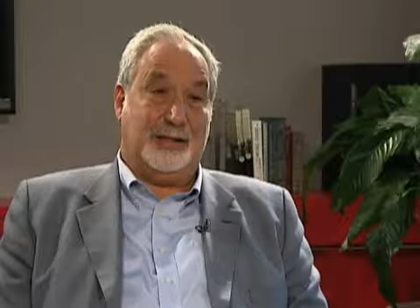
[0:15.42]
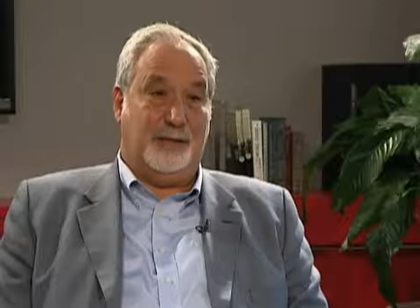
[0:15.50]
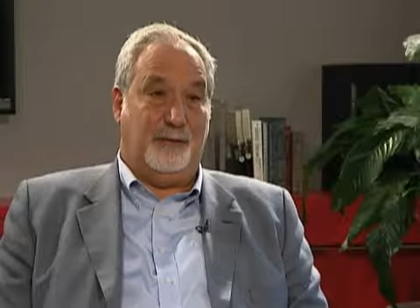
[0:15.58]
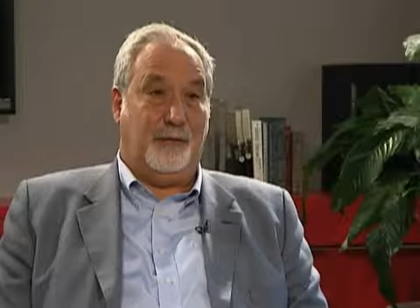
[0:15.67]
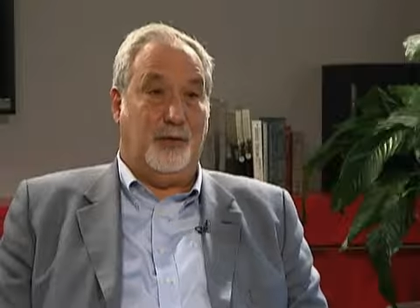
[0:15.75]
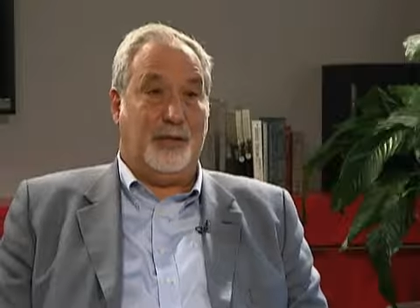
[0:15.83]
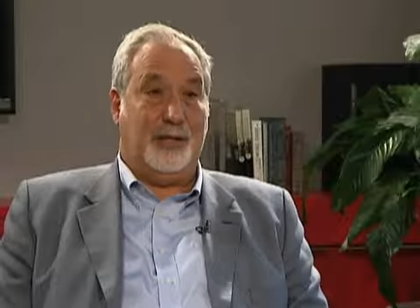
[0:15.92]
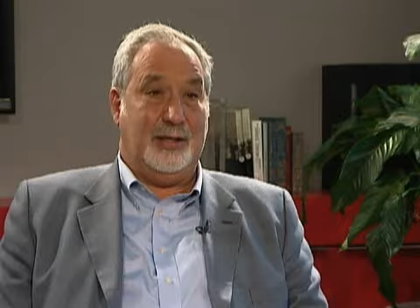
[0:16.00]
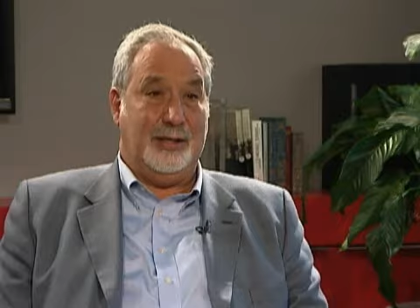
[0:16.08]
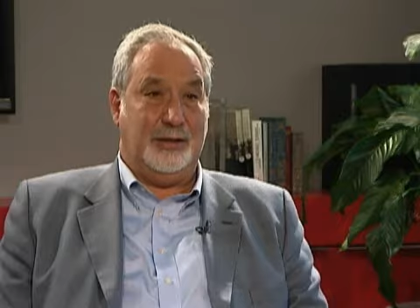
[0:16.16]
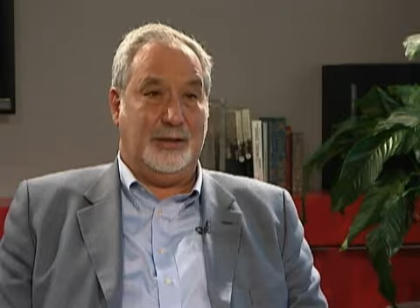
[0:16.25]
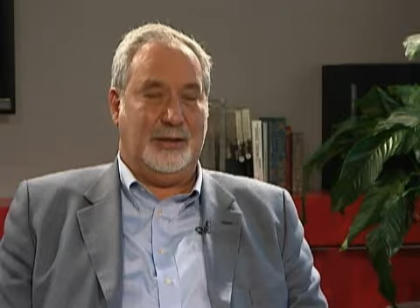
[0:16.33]
This is the 4th
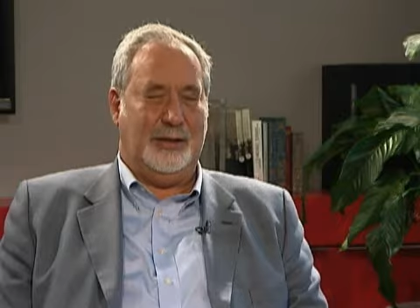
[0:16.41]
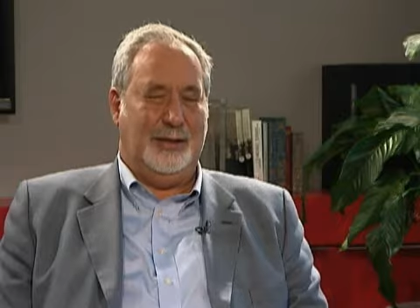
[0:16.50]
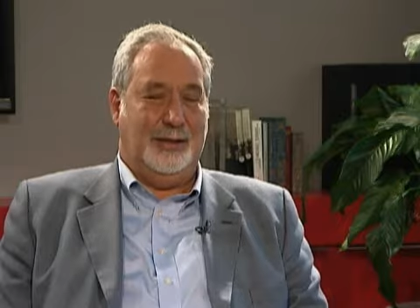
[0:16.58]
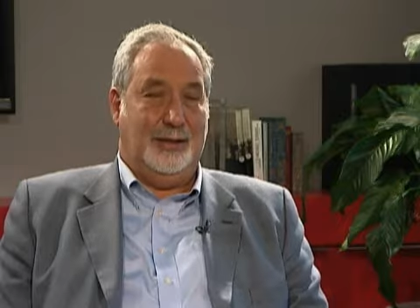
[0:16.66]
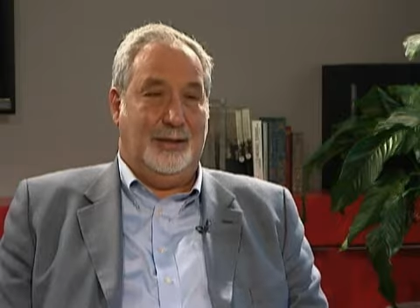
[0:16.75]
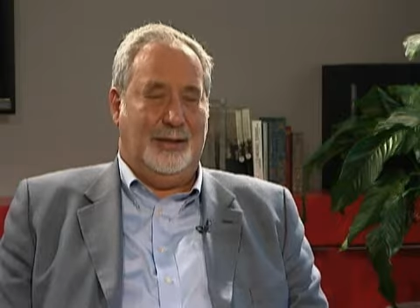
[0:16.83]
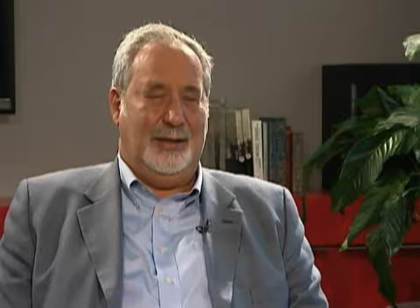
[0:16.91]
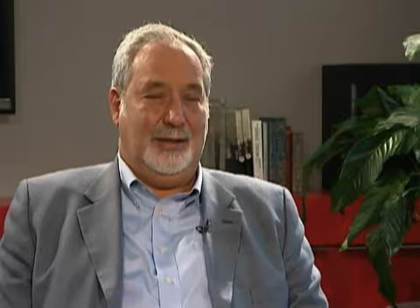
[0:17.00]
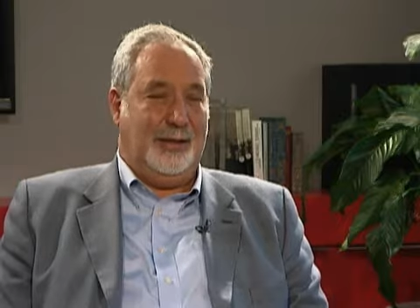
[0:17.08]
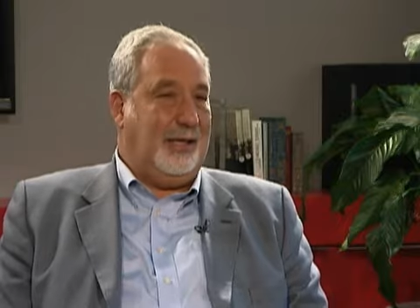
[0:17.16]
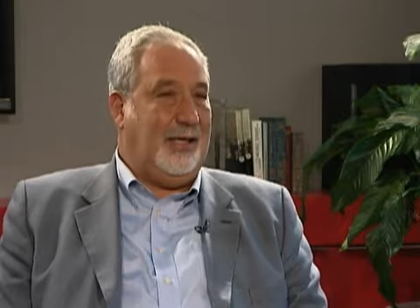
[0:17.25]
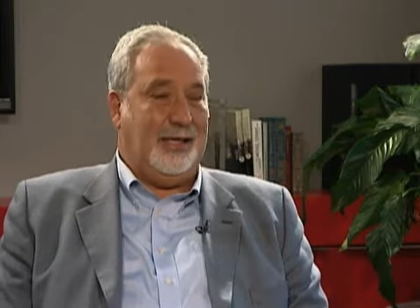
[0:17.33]
edition.
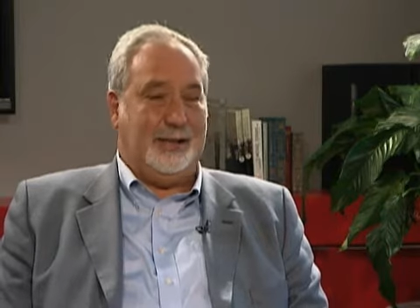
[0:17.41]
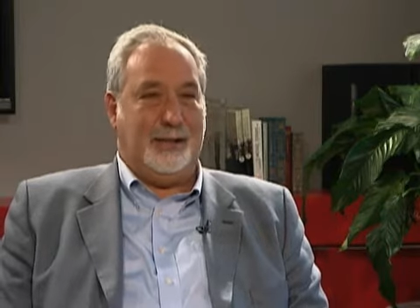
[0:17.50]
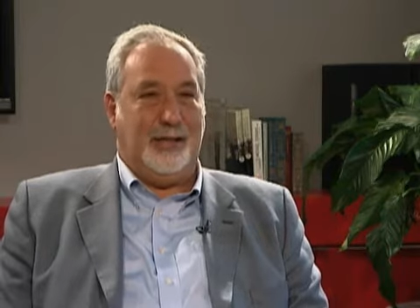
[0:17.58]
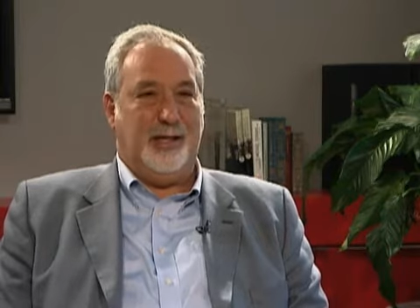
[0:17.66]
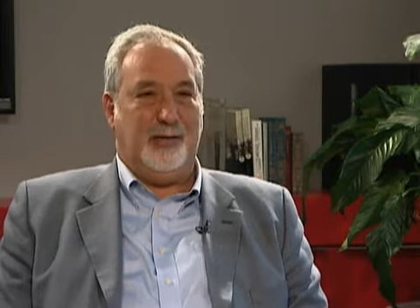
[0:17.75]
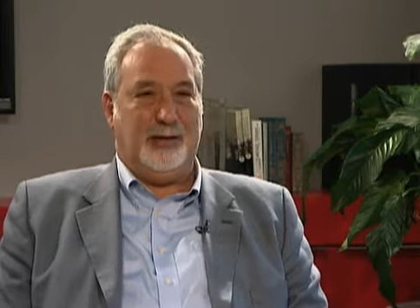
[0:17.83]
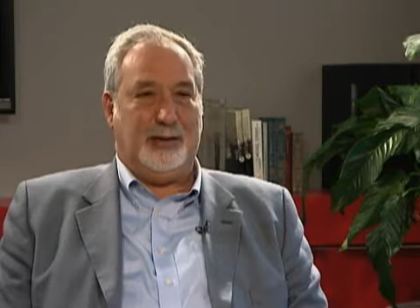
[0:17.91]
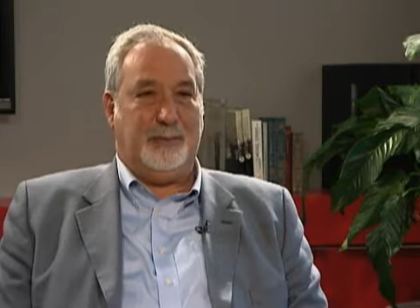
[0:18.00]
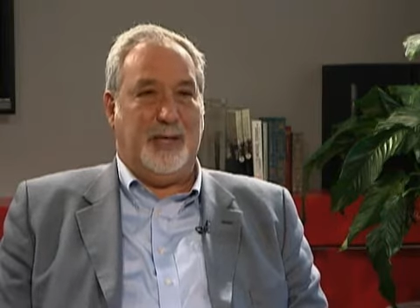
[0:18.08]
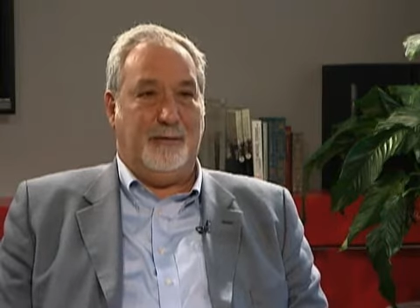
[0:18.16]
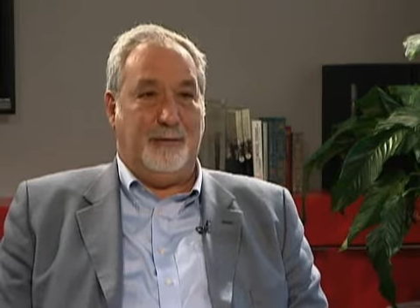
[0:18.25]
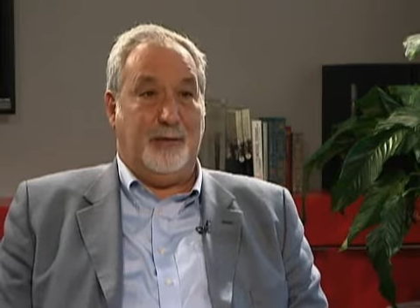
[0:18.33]
And I got to tell you, it's
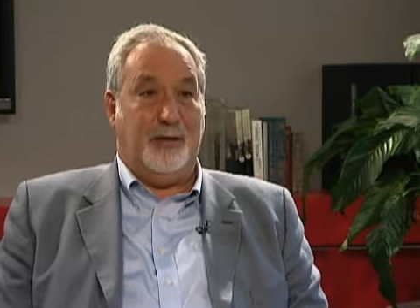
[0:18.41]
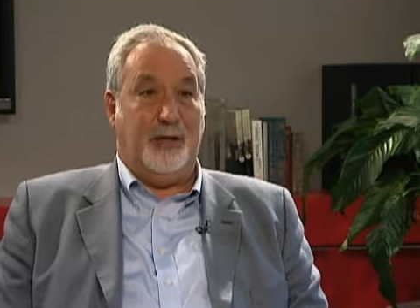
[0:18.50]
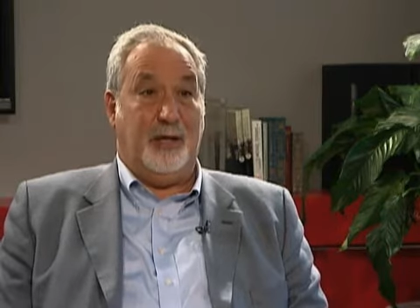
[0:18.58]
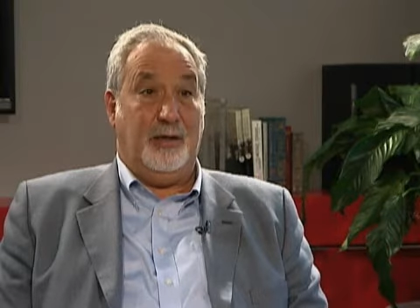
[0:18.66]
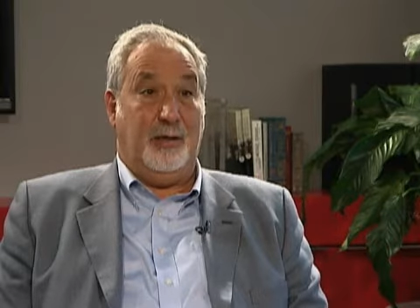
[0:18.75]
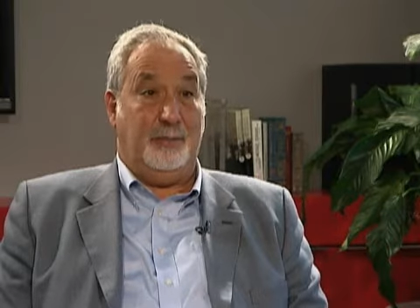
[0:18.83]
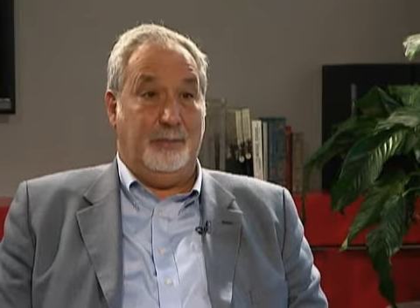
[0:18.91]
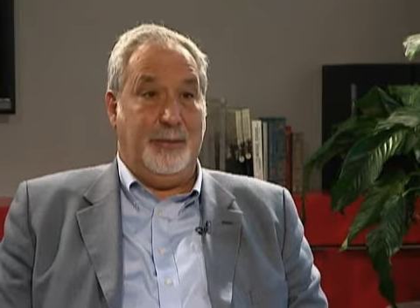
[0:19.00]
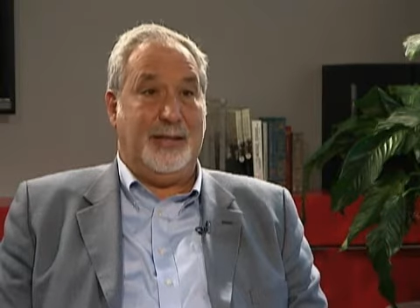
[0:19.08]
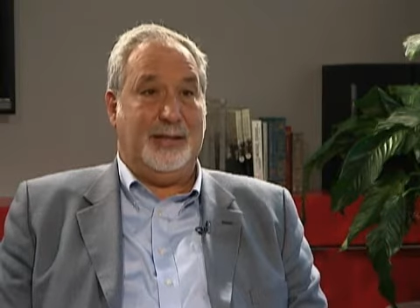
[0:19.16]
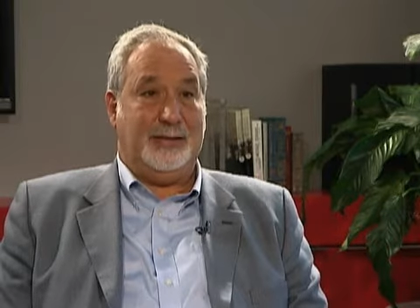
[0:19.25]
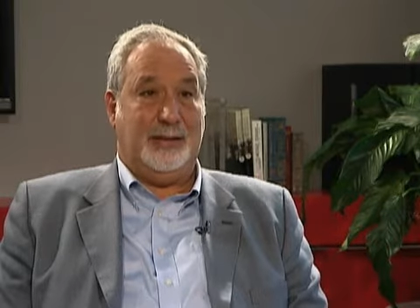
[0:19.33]
by far the
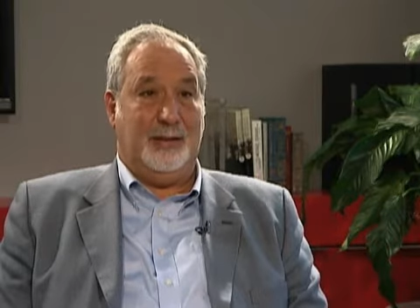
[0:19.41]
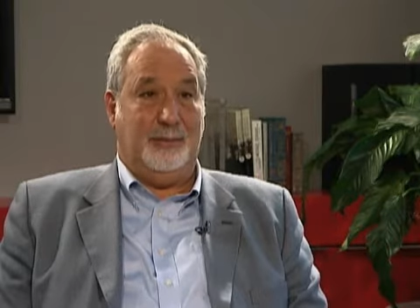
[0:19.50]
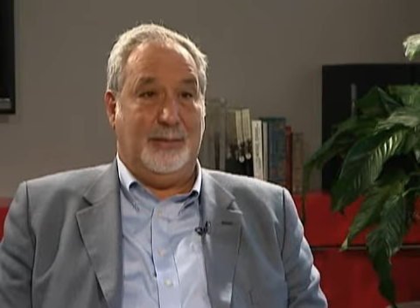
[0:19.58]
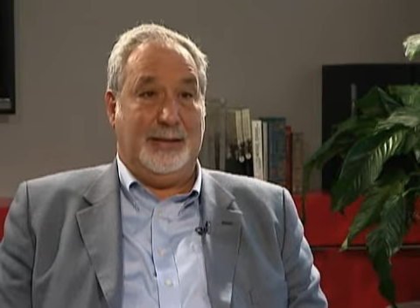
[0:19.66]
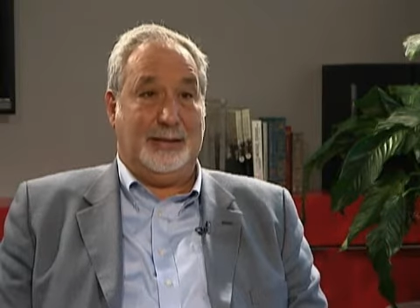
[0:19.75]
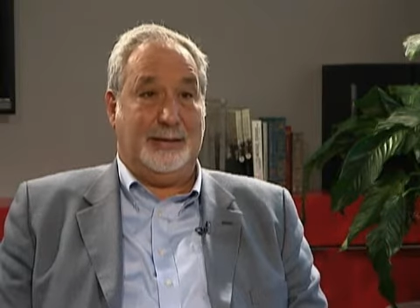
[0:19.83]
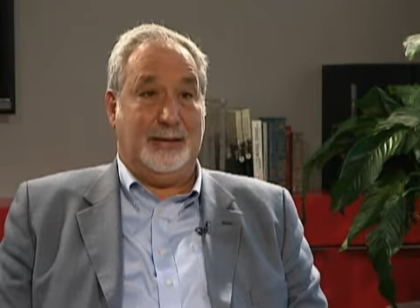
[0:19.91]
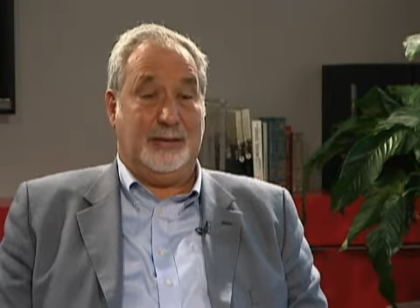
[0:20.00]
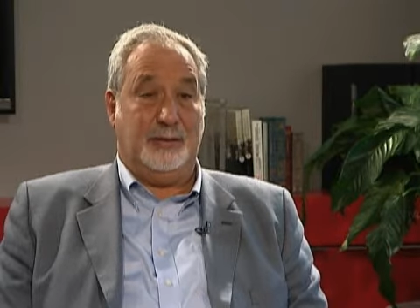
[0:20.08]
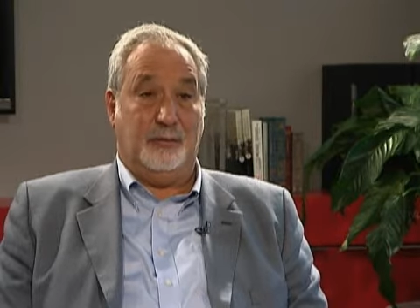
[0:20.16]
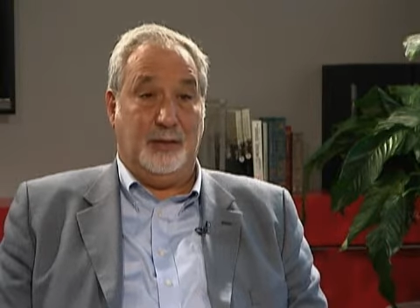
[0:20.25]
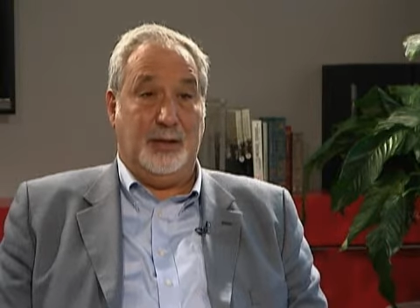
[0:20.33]
biggest and best.
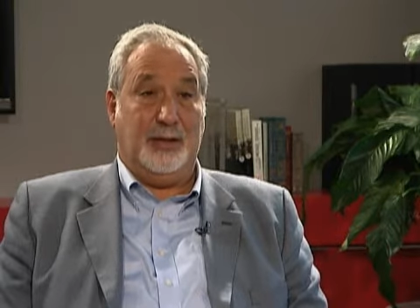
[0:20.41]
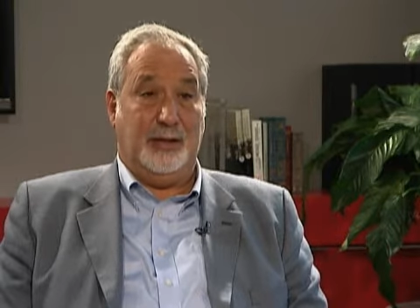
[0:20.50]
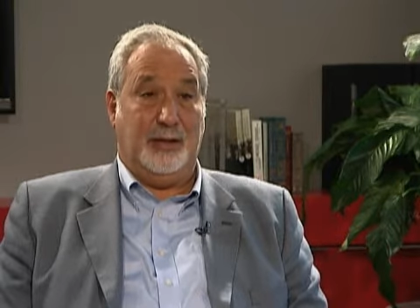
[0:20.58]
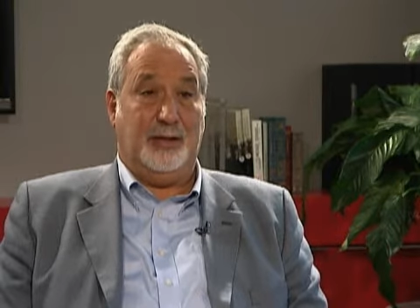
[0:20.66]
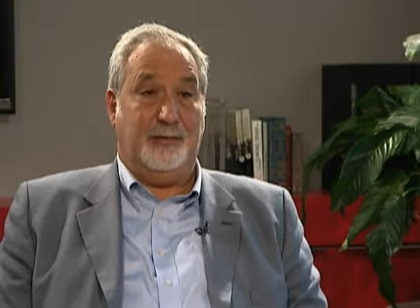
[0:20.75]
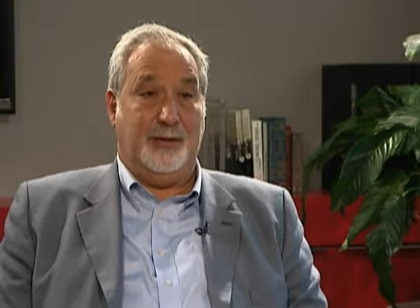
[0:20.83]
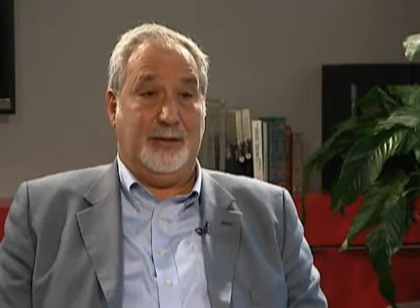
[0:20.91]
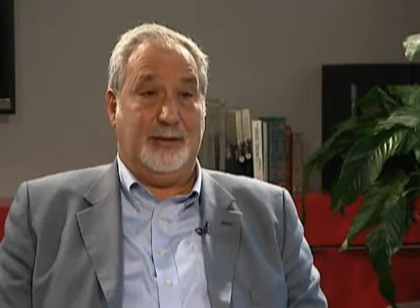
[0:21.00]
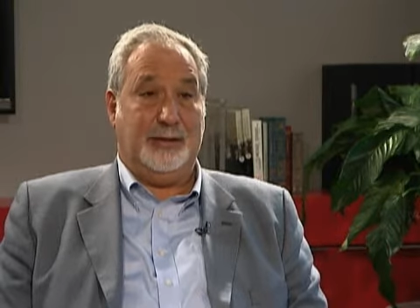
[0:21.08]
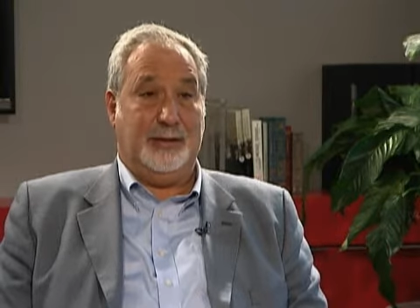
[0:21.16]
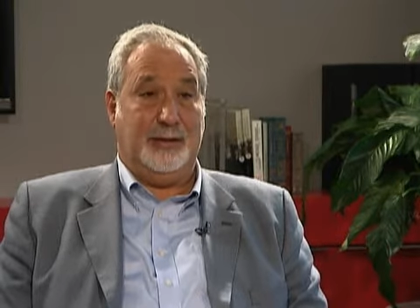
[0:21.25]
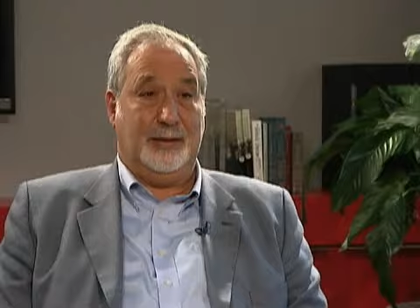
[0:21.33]
It's really a lot of fun
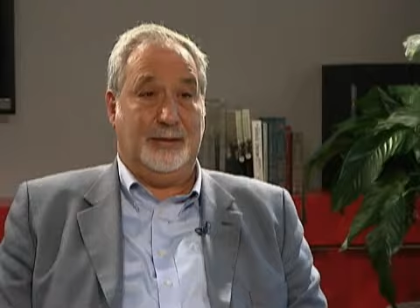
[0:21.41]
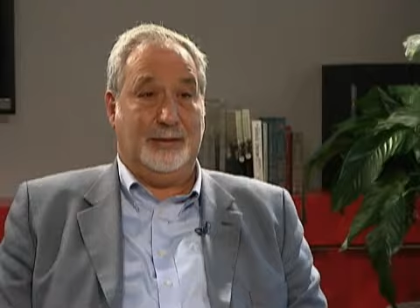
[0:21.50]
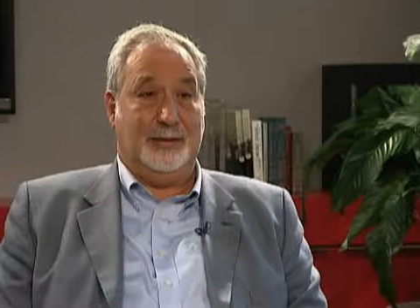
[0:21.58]
this year.